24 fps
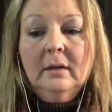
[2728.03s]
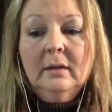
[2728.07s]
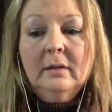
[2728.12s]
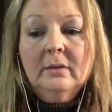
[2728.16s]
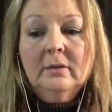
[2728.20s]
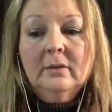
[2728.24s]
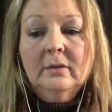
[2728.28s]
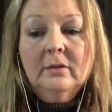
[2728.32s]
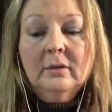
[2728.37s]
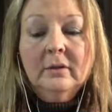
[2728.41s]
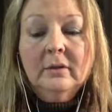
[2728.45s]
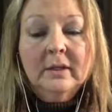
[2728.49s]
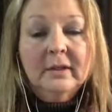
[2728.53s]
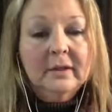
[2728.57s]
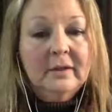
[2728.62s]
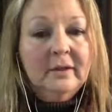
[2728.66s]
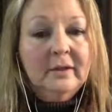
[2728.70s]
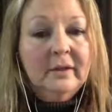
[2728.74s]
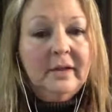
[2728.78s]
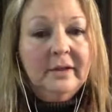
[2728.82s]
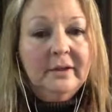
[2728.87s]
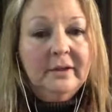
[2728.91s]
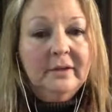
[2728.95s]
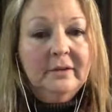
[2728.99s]
So hit the
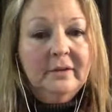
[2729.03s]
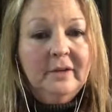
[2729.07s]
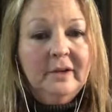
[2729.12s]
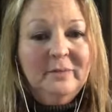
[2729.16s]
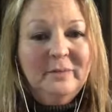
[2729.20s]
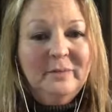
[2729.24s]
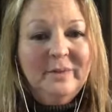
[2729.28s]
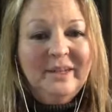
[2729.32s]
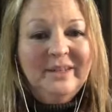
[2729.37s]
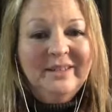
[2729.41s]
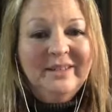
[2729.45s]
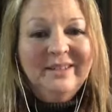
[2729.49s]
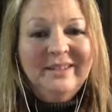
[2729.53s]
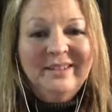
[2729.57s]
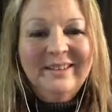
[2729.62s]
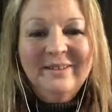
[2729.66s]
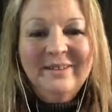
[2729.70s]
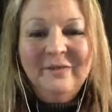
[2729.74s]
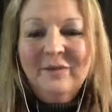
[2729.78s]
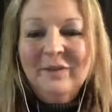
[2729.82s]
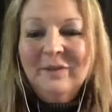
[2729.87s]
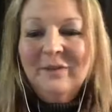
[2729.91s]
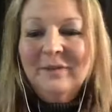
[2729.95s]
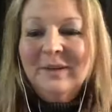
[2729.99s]
like or love button if
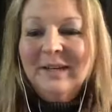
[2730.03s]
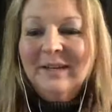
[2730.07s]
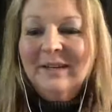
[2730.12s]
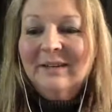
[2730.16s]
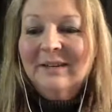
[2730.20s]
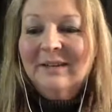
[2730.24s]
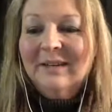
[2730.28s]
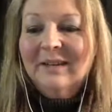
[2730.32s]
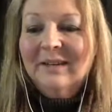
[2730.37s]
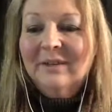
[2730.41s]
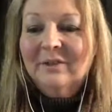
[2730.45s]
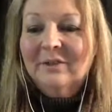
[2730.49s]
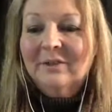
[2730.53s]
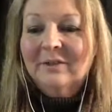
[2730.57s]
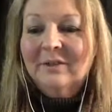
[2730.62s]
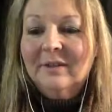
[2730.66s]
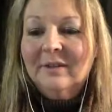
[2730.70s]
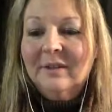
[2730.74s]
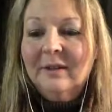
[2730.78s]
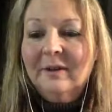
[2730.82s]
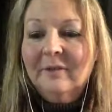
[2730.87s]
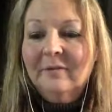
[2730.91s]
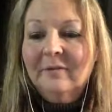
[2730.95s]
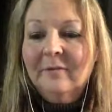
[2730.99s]
you recognize
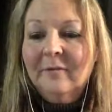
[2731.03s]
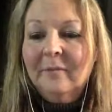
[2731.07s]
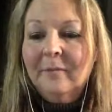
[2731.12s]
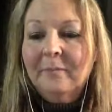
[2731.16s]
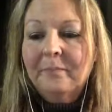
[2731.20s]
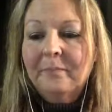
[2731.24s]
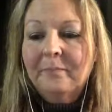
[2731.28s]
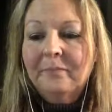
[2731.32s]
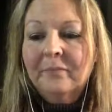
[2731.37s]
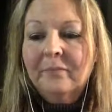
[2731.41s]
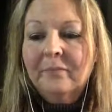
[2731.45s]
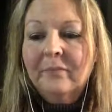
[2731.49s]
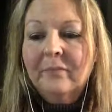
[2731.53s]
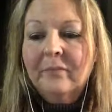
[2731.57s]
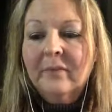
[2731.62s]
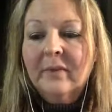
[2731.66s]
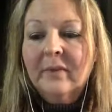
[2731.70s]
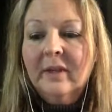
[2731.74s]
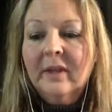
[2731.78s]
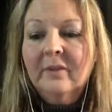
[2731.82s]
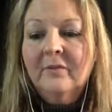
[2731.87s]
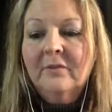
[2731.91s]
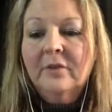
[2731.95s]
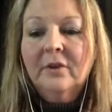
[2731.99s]
yourself
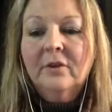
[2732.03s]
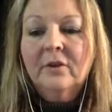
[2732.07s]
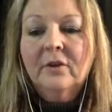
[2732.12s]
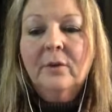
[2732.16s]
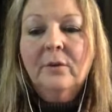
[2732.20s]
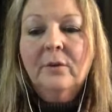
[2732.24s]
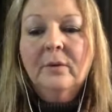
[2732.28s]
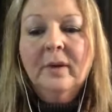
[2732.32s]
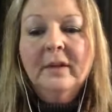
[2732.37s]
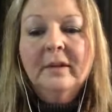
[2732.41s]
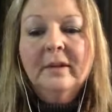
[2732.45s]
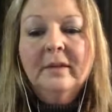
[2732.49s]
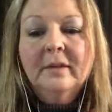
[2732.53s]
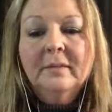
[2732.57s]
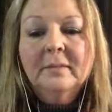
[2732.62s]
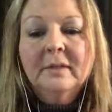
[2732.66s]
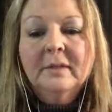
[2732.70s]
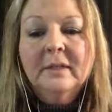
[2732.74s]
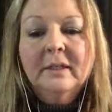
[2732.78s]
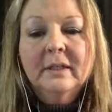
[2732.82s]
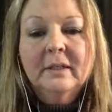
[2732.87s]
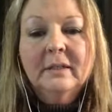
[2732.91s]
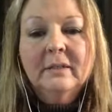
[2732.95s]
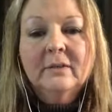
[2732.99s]
if you don't want them to
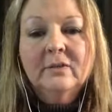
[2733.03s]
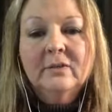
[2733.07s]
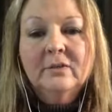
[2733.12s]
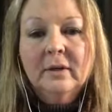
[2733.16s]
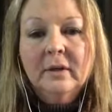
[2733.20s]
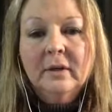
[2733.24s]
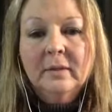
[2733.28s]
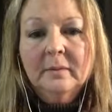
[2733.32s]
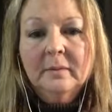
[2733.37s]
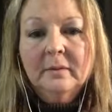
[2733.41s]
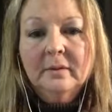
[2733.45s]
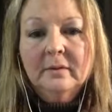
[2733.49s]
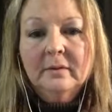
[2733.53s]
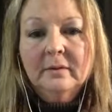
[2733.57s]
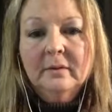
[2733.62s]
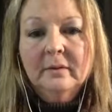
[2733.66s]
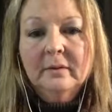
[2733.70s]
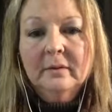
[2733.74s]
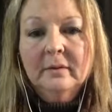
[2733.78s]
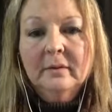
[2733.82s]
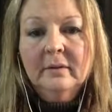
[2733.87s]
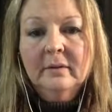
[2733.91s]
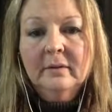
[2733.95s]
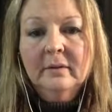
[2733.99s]
get in trouble.
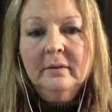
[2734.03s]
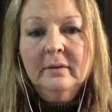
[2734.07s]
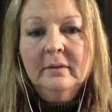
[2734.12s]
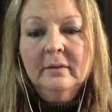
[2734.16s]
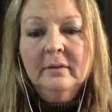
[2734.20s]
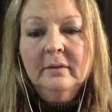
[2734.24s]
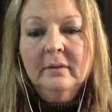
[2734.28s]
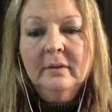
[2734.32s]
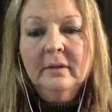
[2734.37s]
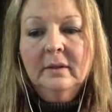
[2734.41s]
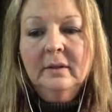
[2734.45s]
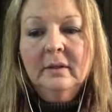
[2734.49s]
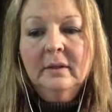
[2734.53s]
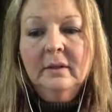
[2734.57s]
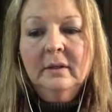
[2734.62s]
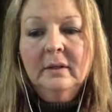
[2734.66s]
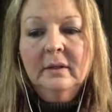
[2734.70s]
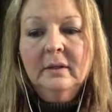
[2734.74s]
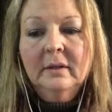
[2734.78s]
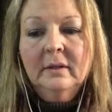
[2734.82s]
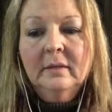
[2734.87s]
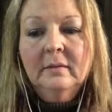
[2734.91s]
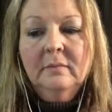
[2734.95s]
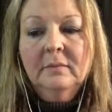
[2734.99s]

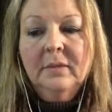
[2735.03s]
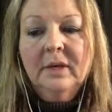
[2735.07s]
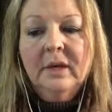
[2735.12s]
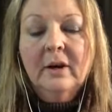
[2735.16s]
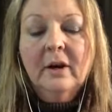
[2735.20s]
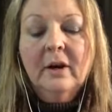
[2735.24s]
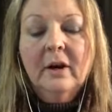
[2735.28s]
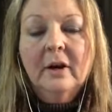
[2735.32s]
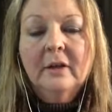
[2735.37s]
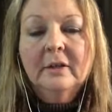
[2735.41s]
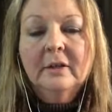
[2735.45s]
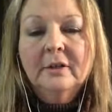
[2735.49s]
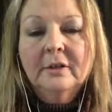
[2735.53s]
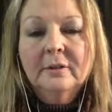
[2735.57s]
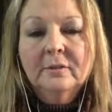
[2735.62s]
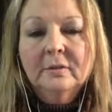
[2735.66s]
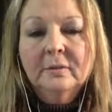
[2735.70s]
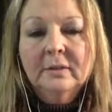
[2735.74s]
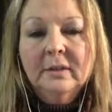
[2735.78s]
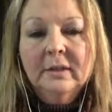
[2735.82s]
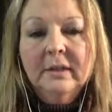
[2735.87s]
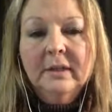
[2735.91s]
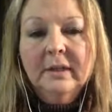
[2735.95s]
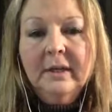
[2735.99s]
But are you
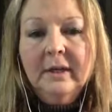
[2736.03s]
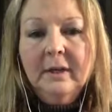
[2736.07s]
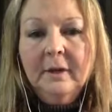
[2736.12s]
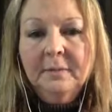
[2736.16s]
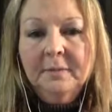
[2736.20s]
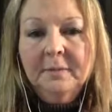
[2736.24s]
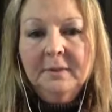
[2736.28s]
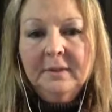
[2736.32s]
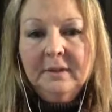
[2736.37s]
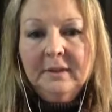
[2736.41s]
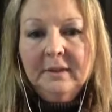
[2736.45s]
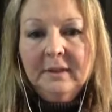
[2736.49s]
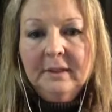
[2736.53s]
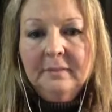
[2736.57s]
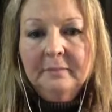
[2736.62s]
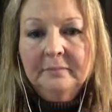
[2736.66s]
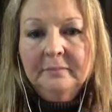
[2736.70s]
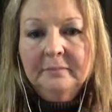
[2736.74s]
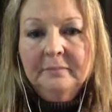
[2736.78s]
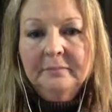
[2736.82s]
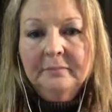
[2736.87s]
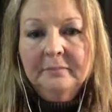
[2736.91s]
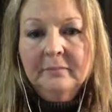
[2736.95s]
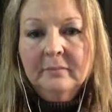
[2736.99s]
really helping them?
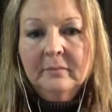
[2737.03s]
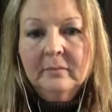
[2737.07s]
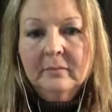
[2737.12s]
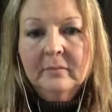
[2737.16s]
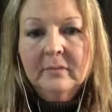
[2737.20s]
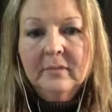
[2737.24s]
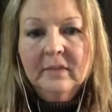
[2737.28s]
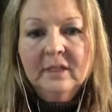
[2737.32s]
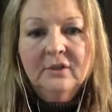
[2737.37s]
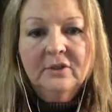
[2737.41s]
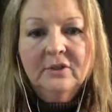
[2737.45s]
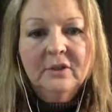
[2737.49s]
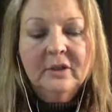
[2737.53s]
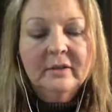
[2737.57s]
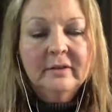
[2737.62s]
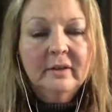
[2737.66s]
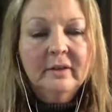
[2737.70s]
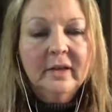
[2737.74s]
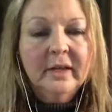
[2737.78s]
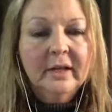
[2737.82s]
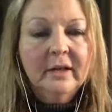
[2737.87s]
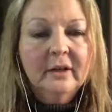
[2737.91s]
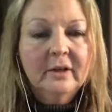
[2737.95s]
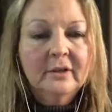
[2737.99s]
Just
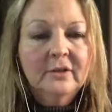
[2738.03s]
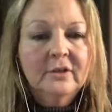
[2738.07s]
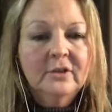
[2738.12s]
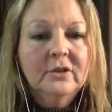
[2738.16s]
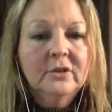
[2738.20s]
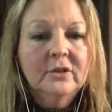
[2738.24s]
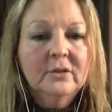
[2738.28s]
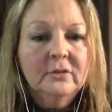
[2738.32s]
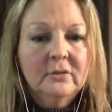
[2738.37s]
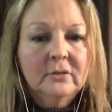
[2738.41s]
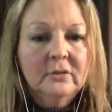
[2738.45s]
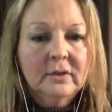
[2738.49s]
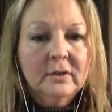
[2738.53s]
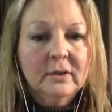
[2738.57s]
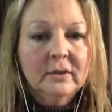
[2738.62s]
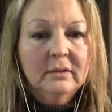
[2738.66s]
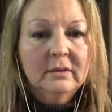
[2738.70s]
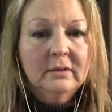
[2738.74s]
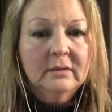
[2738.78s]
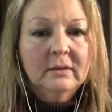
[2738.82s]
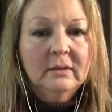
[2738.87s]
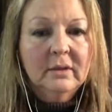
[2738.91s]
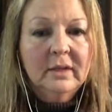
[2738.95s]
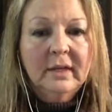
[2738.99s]
like our children,
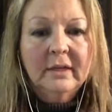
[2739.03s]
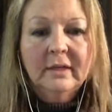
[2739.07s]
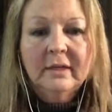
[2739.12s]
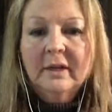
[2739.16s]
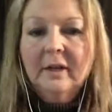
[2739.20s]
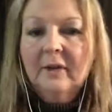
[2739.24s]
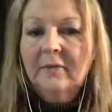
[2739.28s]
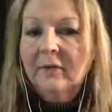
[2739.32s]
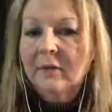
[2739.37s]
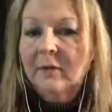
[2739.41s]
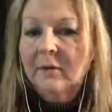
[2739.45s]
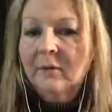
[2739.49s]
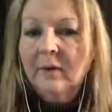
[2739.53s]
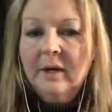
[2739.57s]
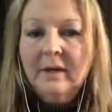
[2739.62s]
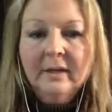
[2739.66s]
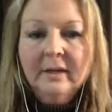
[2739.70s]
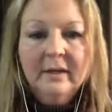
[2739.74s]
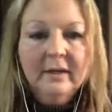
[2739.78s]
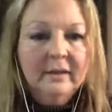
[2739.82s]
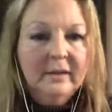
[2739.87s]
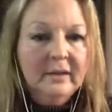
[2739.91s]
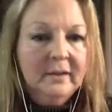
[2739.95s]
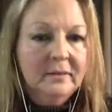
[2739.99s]
and never
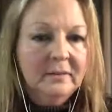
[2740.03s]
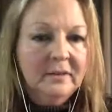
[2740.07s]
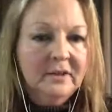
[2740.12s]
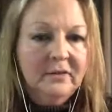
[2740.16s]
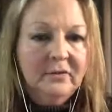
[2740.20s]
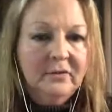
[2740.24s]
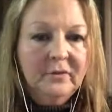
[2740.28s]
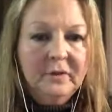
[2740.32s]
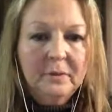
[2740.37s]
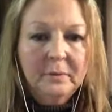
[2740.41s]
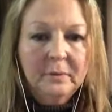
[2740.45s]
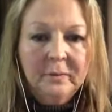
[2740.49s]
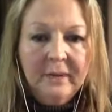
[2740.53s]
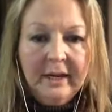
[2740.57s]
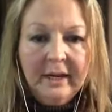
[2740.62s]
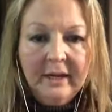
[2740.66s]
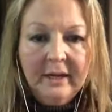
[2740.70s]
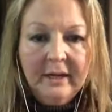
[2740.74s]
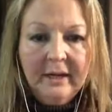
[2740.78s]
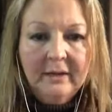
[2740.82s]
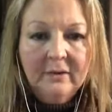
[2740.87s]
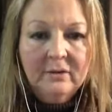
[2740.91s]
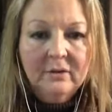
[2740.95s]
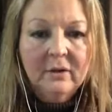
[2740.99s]
wanting them to feel pain
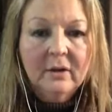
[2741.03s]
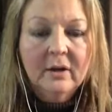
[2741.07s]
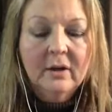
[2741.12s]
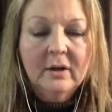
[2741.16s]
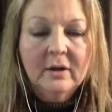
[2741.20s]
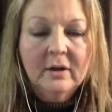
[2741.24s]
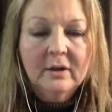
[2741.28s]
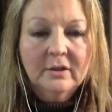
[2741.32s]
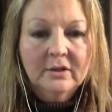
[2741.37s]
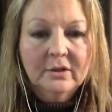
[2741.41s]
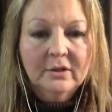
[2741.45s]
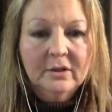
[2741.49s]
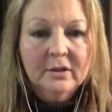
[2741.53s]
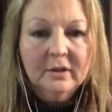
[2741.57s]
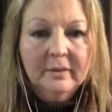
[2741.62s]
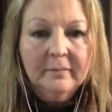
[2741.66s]
or hardship.